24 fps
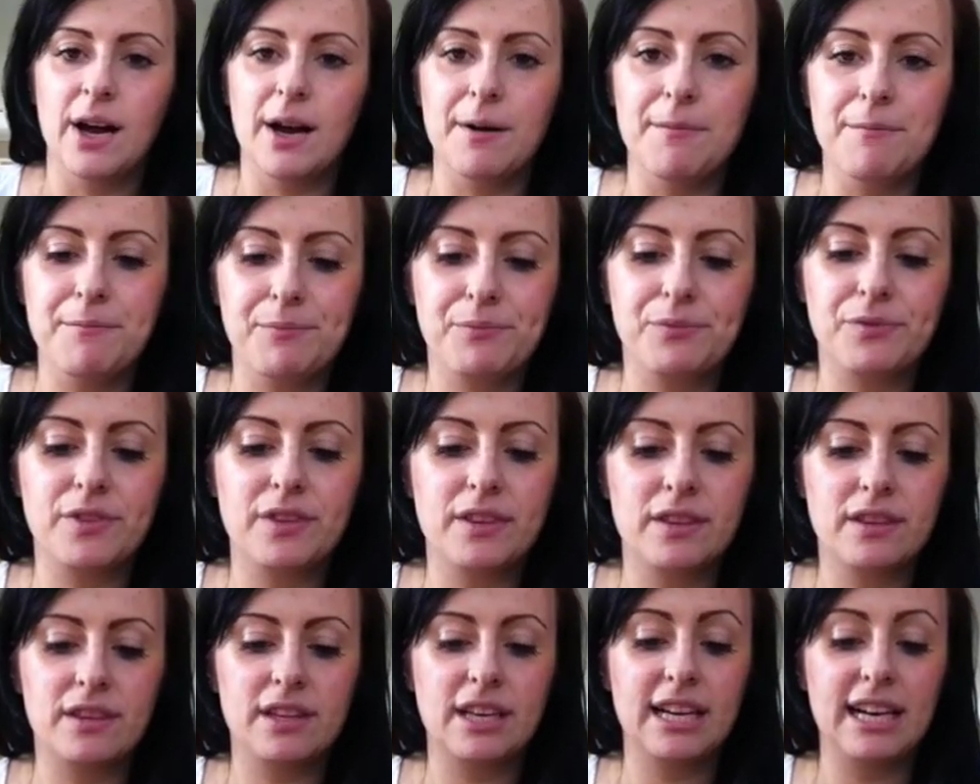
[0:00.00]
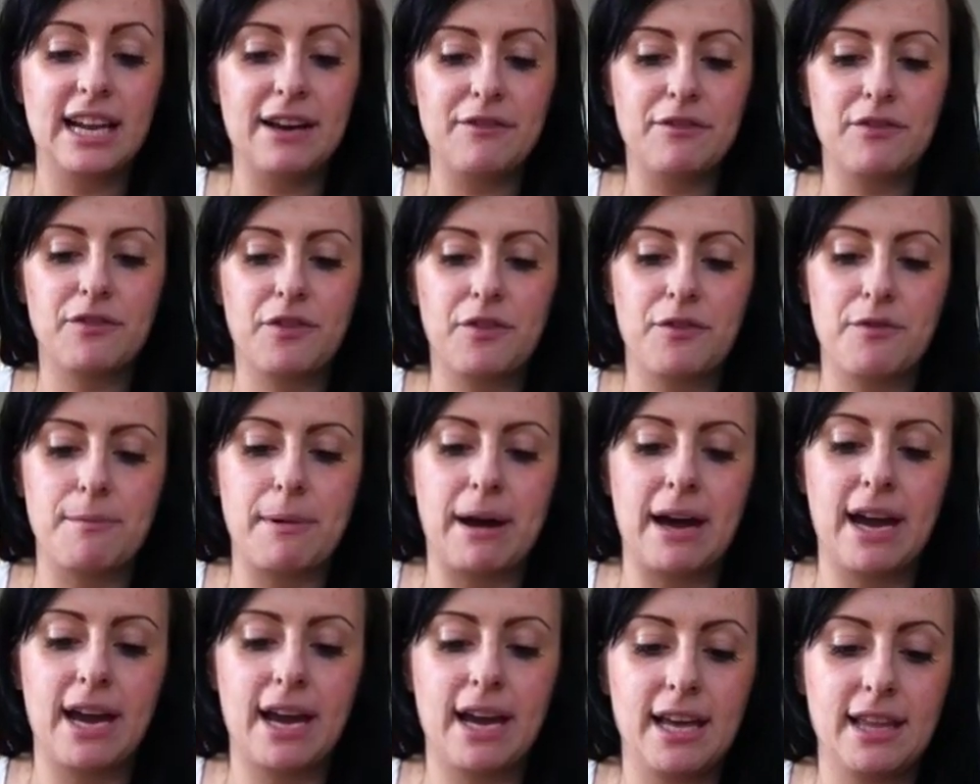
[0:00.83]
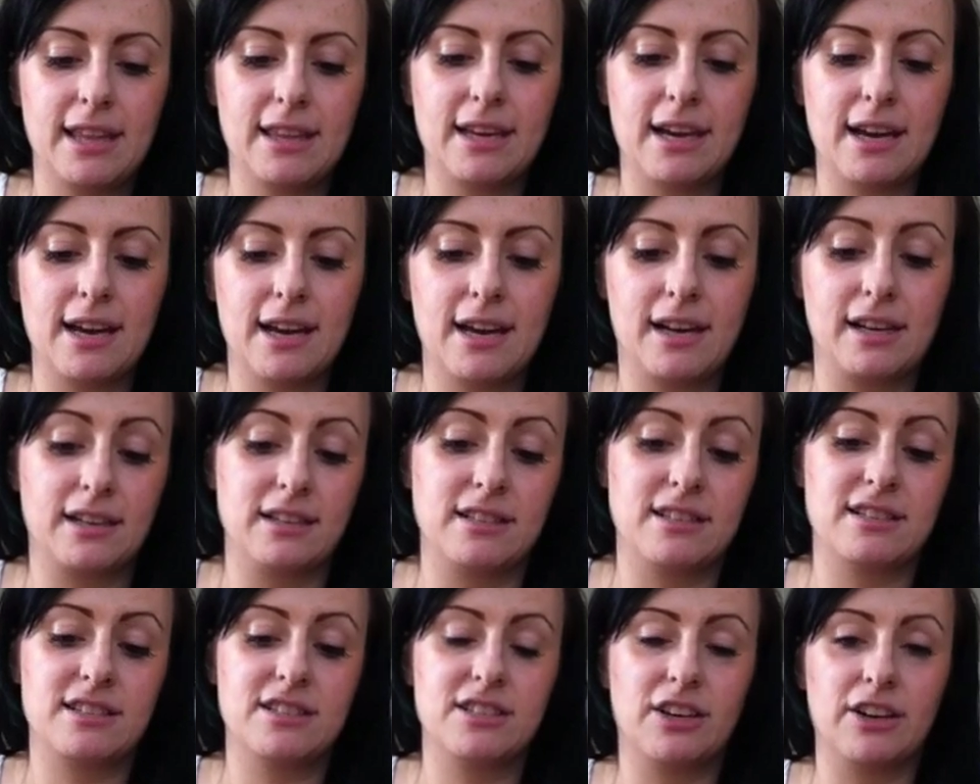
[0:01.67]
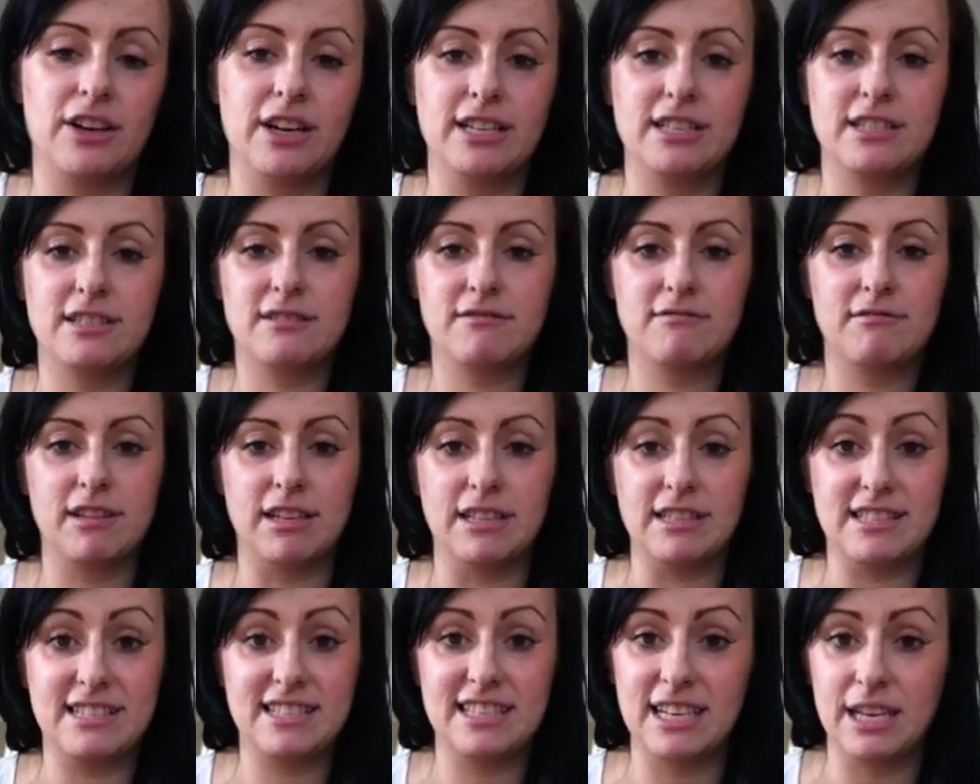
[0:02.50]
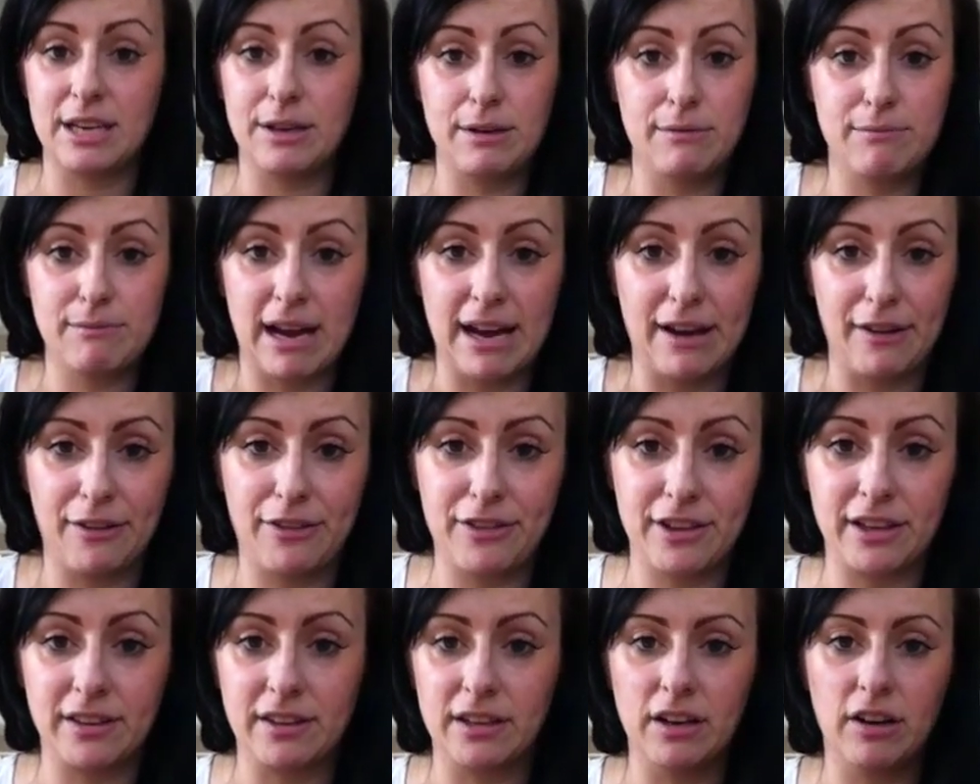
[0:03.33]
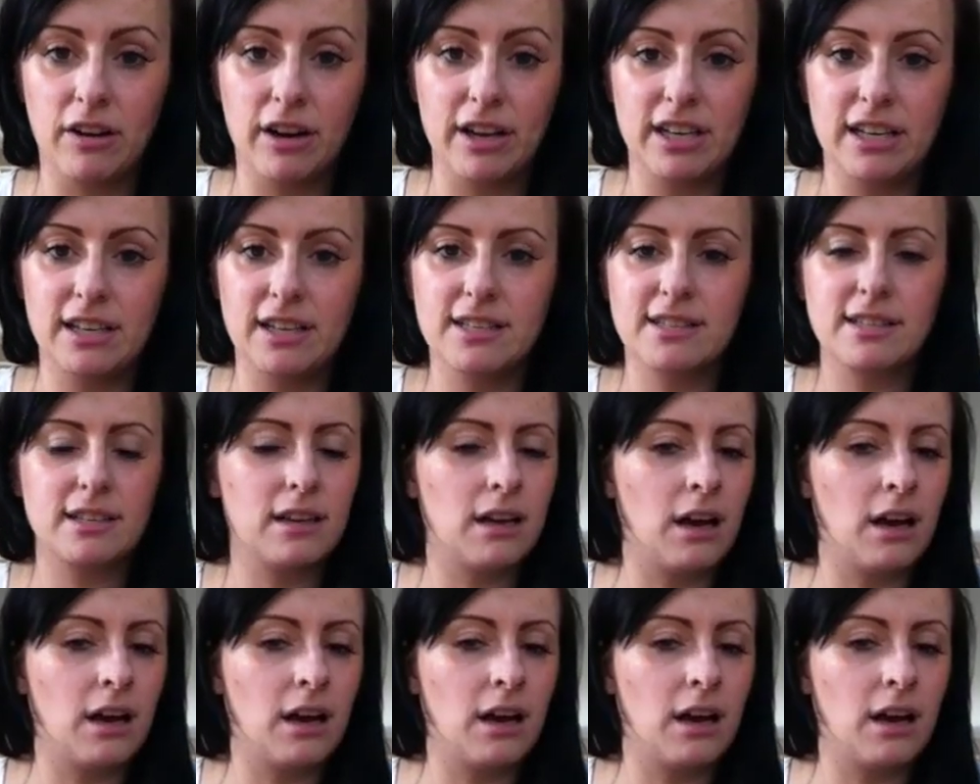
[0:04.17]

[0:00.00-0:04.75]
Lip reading: The 11th of May, they are going to decide and see how thick the lining is,